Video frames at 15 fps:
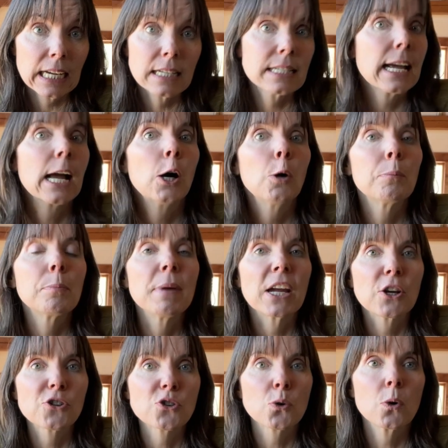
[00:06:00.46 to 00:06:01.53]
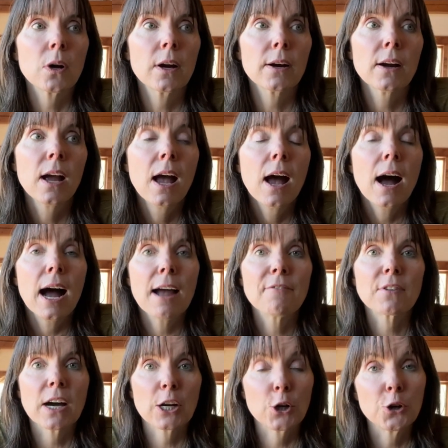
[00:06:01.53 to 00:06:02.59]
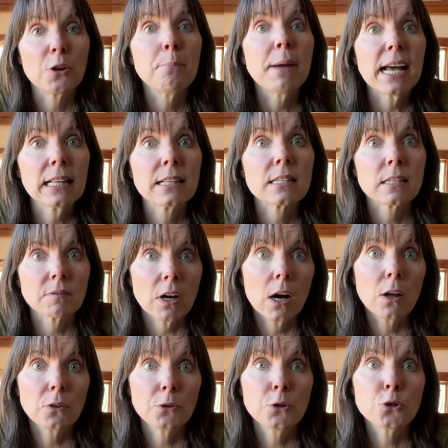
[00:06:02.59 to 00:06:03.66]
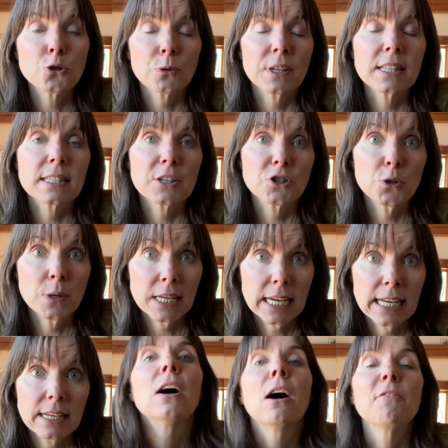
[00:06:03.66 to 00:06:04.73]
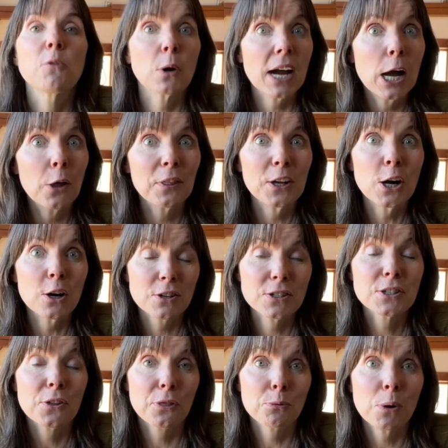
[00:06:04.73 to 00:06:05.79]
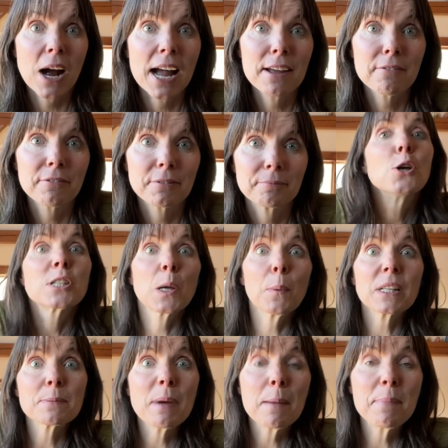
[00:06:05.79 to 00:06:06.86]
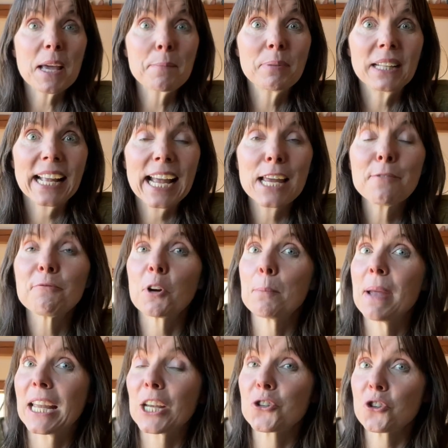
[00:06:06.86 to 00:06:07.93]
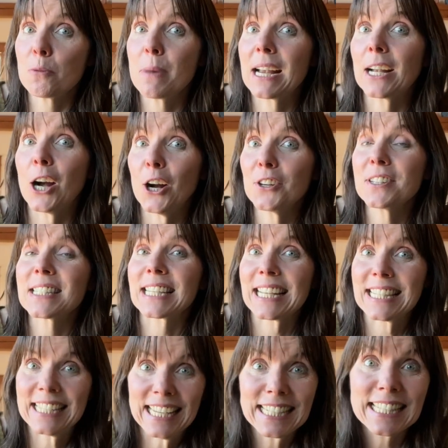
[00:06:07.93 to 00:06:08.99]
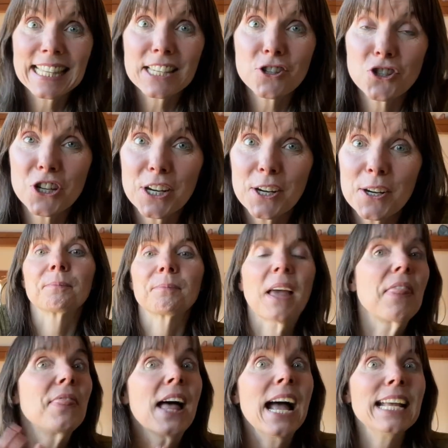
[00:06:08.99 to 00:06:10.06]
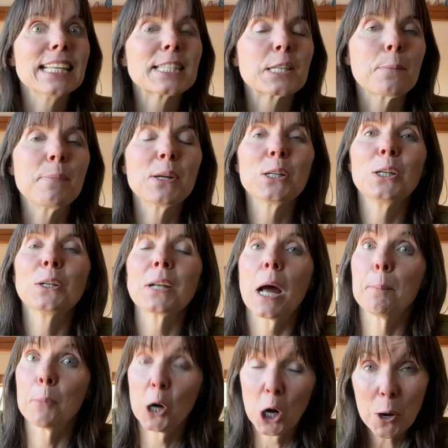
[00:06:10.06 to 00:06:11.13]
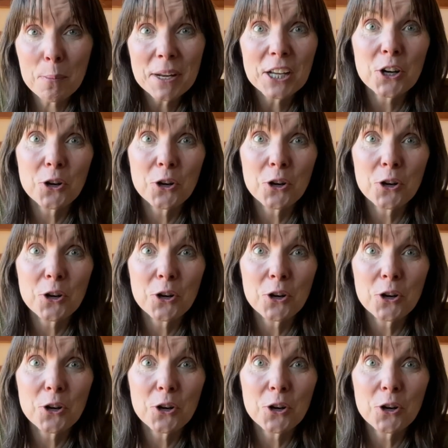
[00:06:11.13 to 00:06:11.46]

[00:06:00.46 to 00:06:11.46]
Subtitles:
to help make sure I've got a good balance of all the nutrients that you need for a healthy garden to thrive. So what's my big plan for making sure my garden succeeds this year? That is to build a permanent